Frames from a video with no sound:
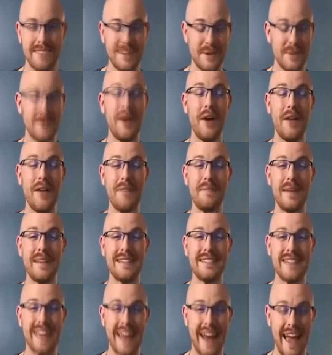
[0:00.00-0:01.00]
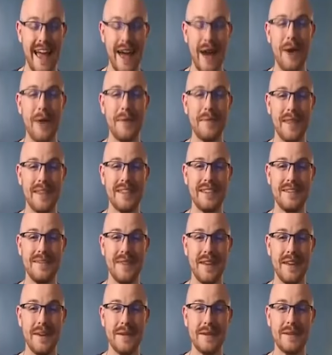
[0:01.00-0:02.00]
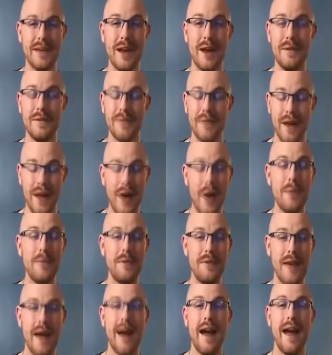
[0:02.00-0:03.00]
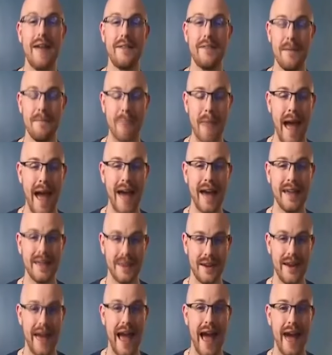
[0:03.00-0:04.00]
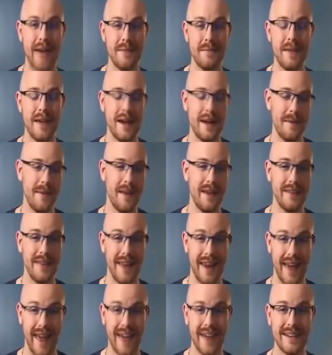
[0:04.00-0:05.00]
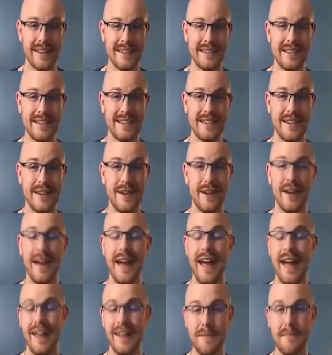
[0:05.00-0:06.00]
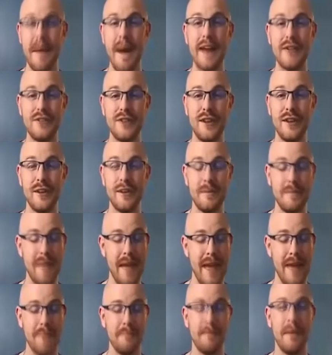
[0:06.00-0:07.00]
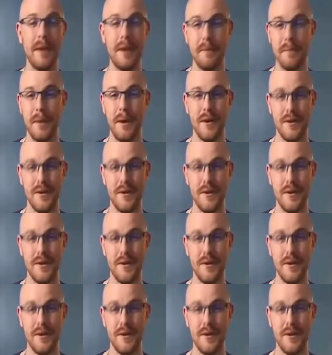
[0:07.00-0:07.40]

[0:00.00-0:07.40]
So with all that being said, I hope that this video is helpful. I hope you now have a path on how to become a data analyst this year, and that my channel can be a big